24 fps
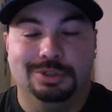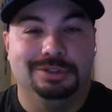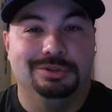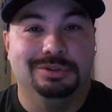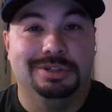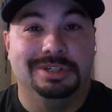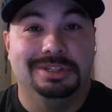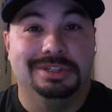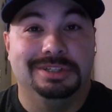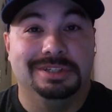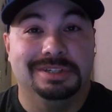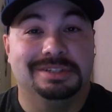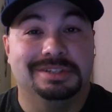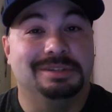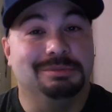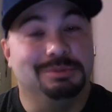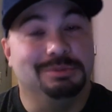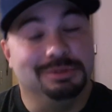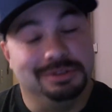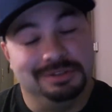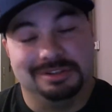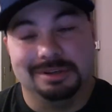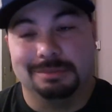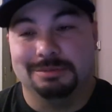doing anything with
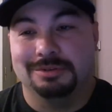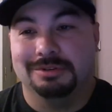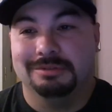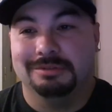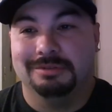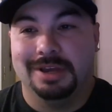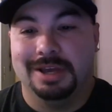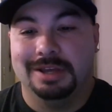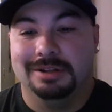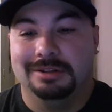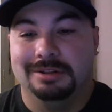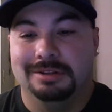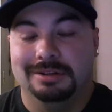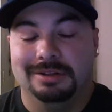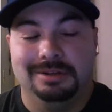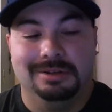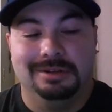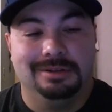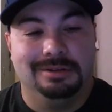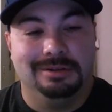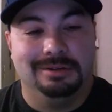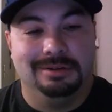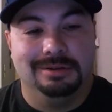the exception of Hanley.